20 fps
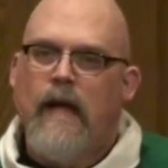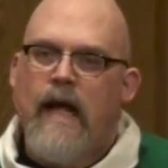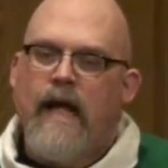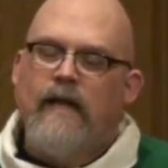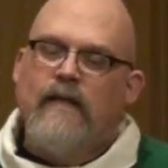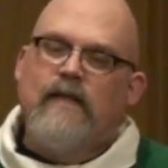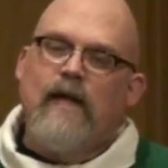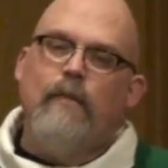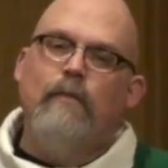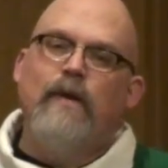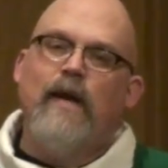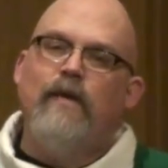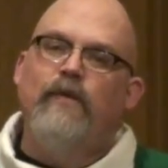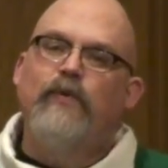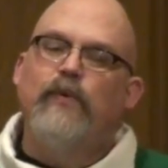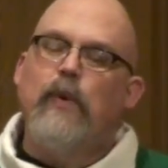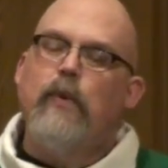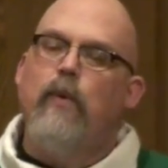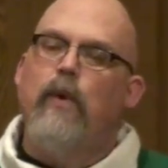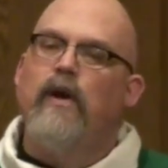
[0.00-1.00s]
And
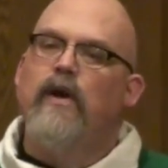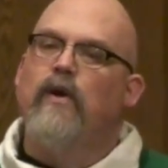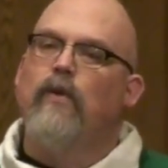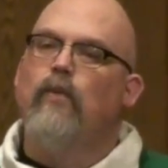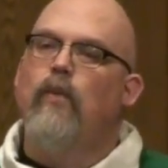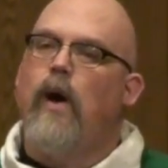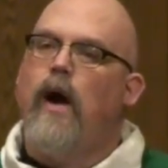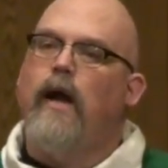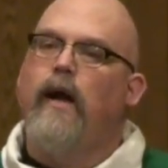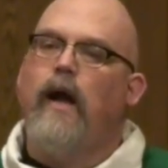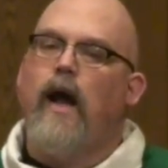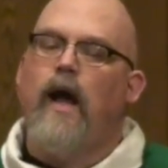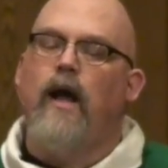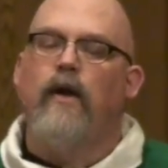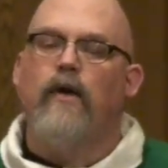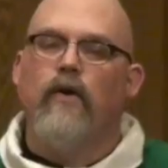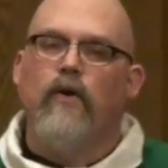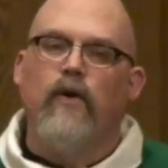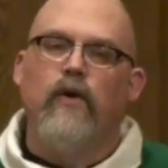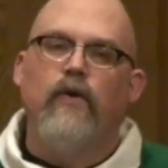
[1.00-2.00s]
sometimes we wonder what
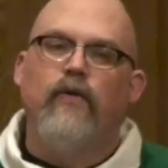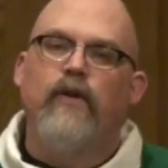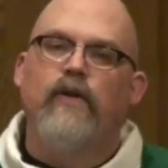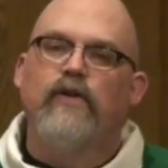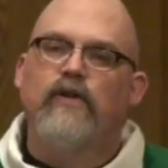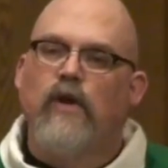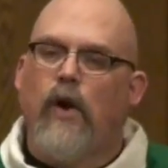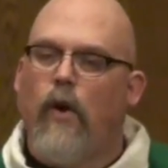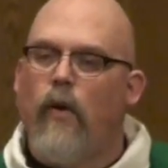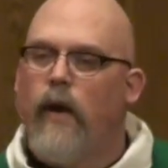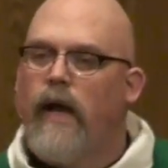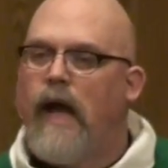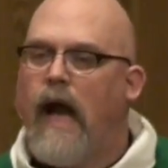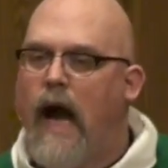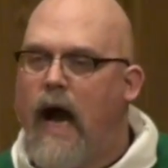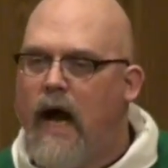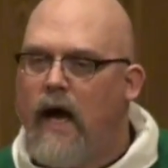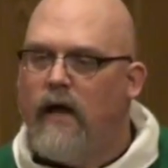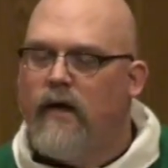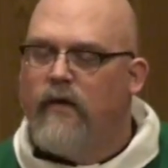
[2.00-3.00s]
on earth is going
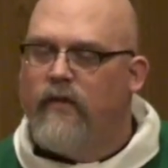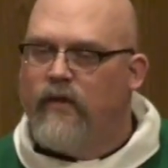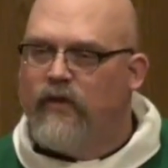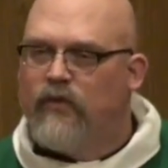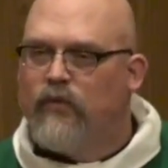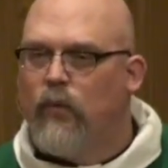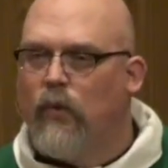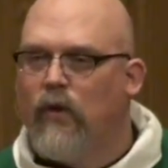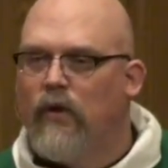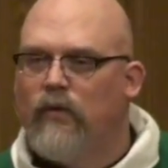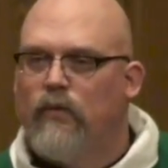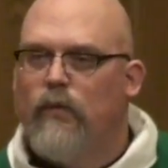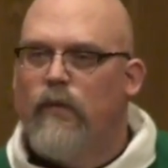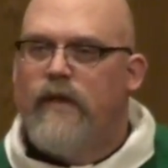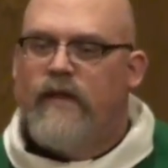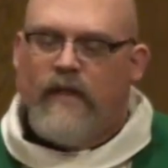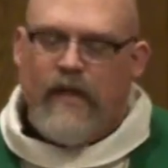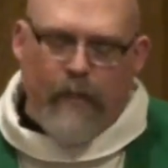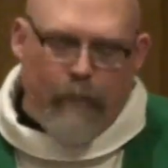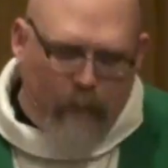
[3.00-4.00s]
on in this world when
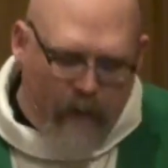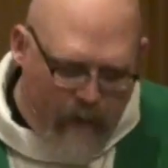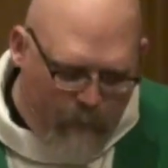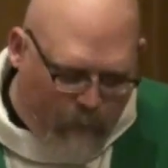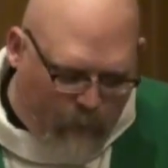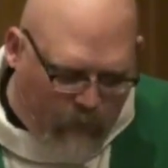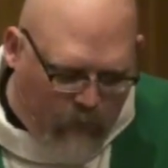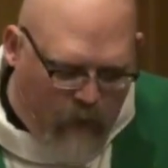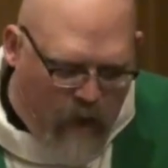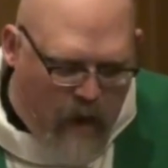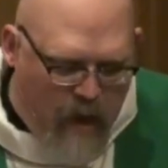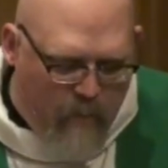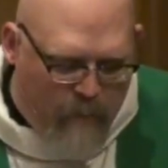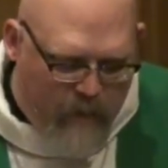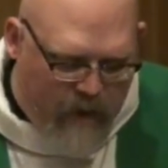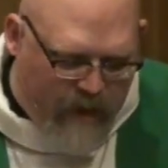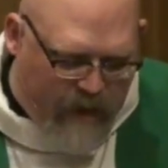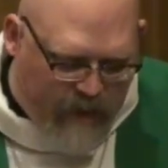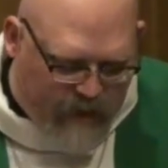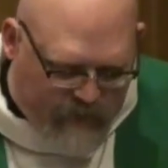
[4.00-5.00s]
we see people
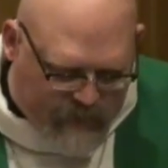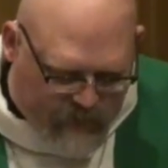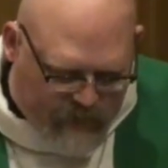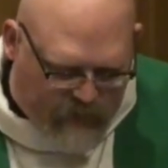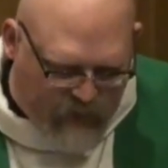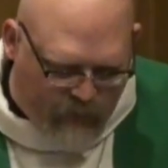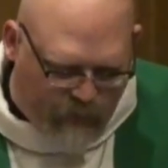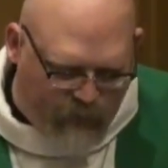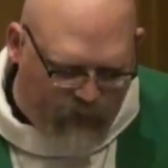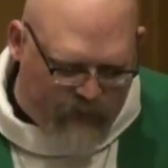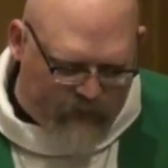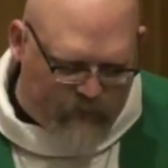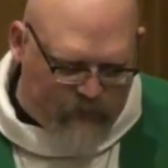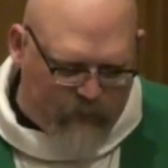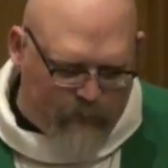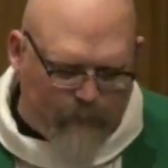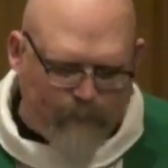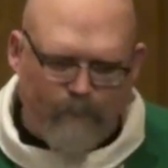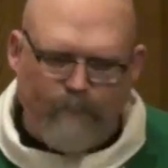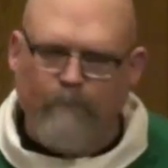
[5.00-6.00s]
making such a
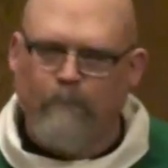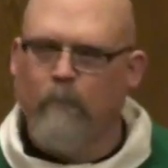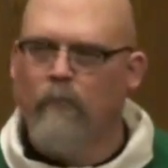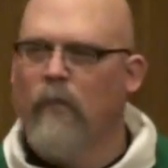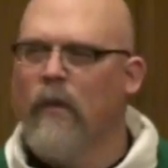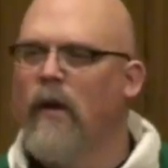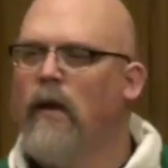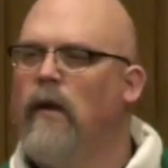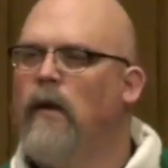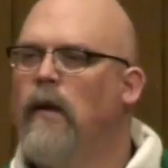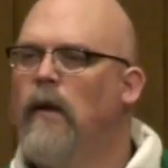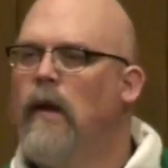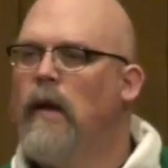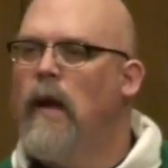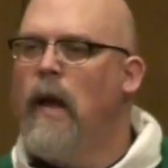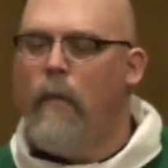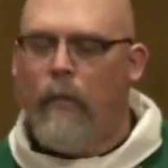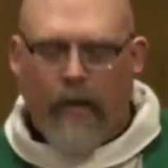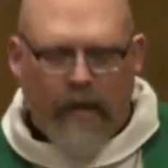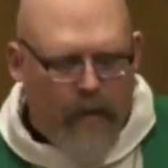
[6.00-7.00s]
fuss.
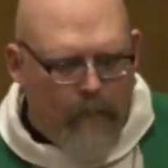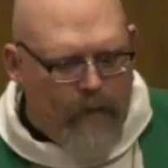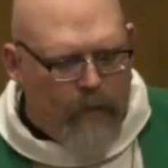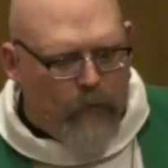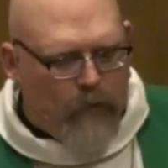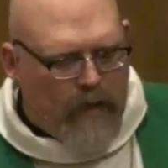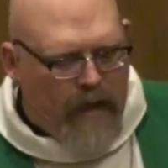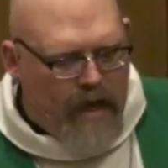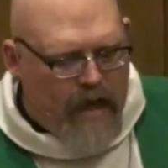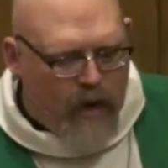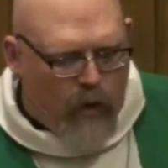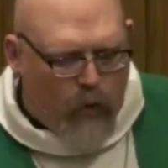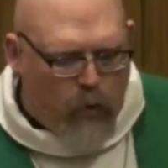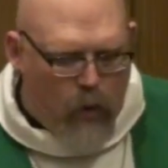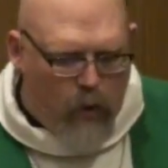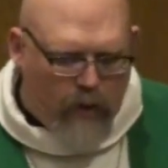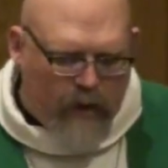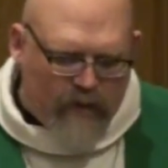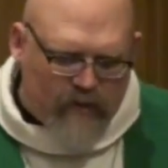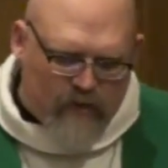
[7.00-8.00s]
But let me relay a
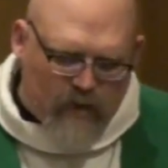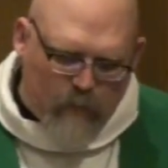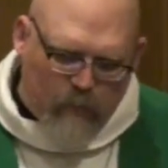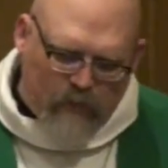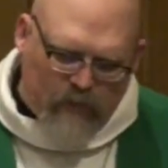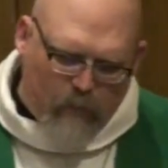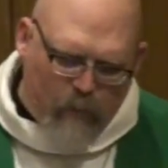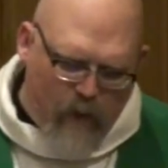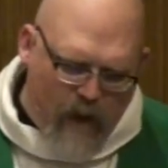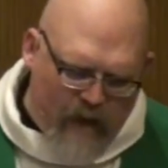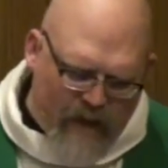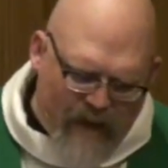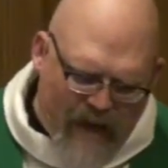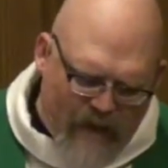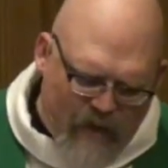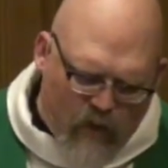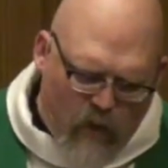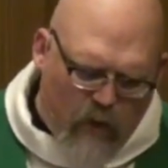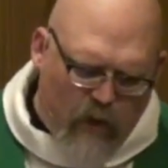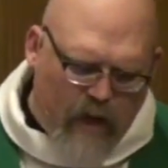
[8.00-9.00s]
quote I stumbled upon, and
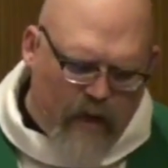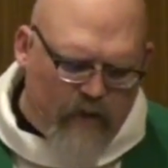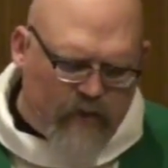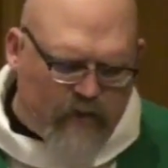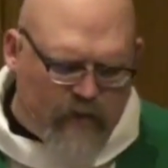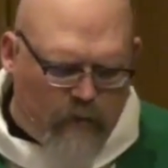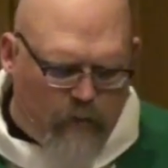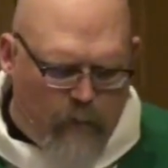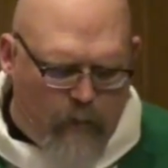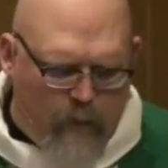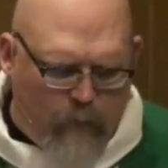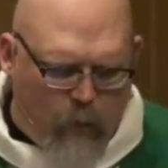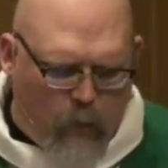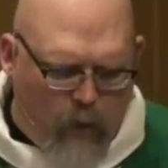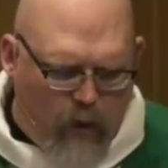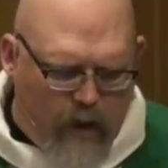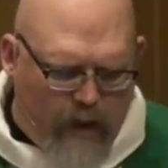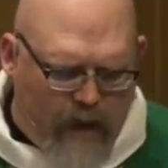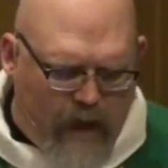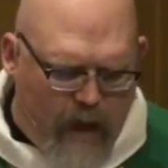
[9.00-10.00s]
I don't honestly remember
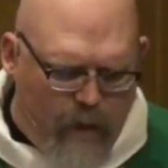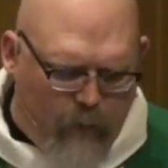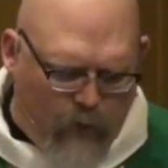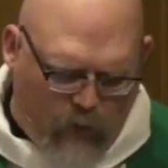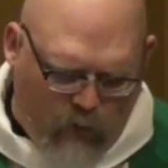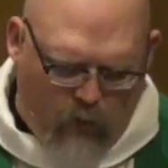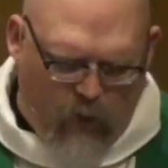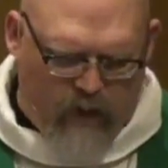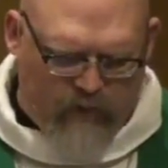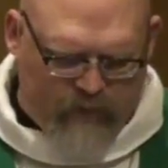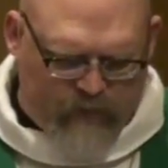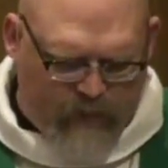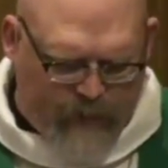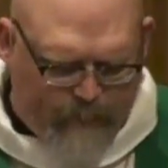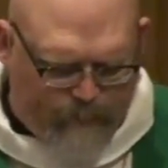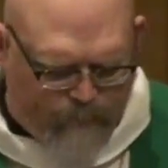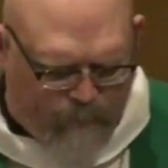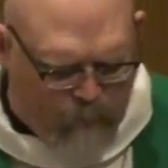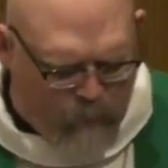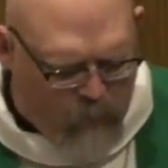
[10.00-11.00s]
where I came across
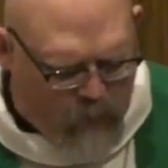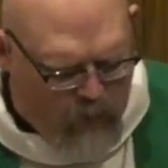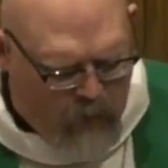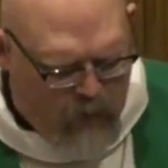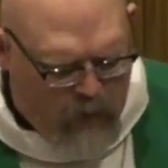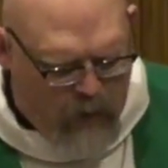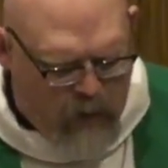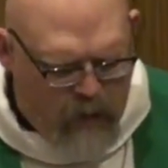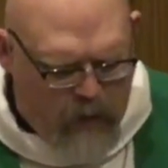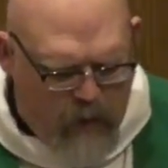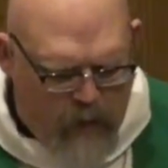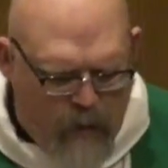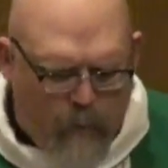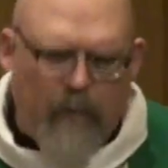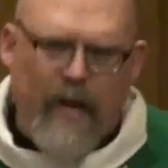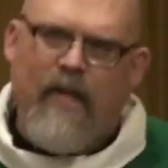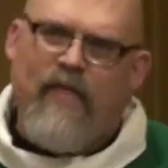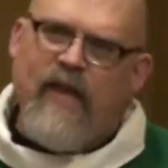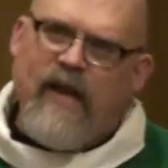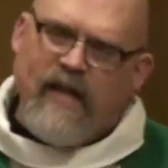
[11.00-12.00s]
it.
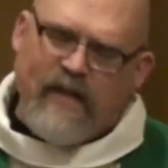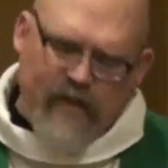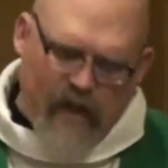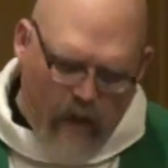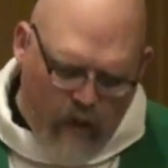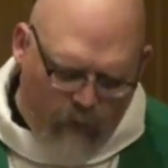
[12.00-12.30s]
But I think it's